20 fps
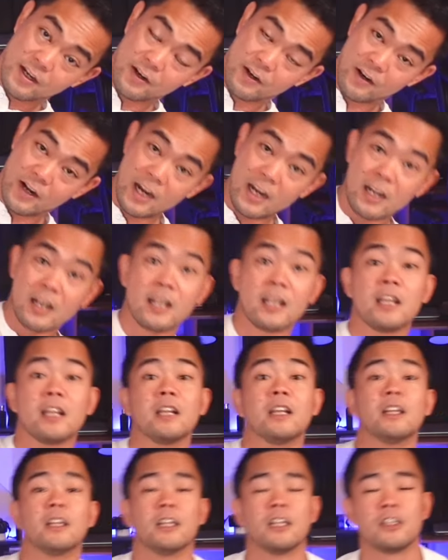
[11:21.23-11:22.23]
All right,
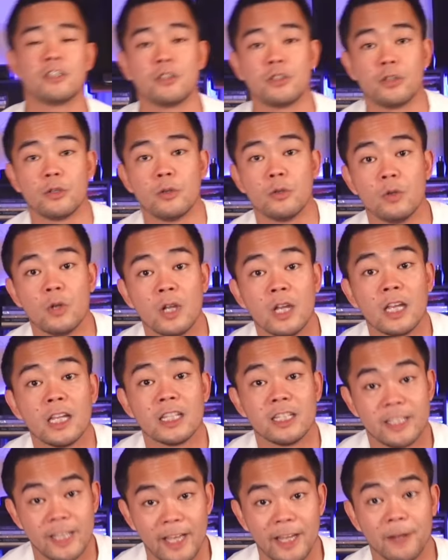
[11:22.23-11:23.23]
let's do
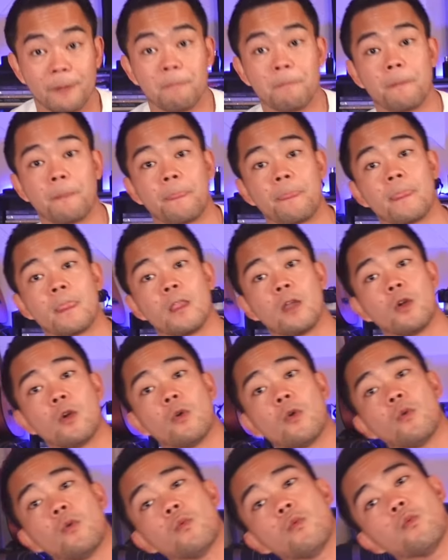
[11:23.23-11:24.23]
10.
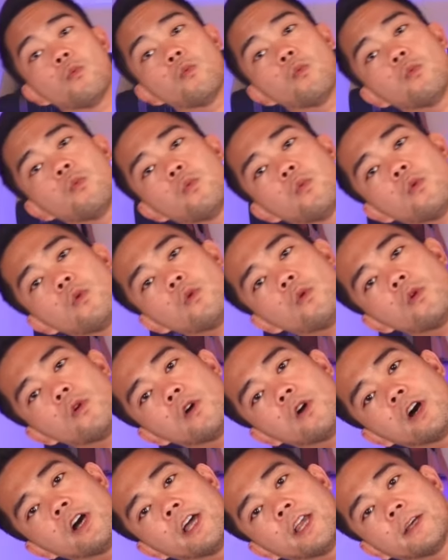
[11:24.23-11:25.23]

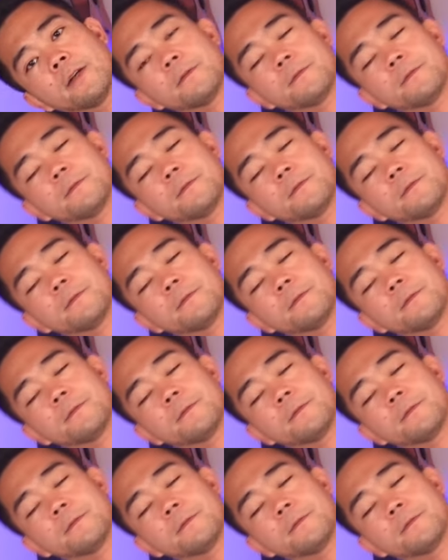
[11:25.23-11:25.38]
1,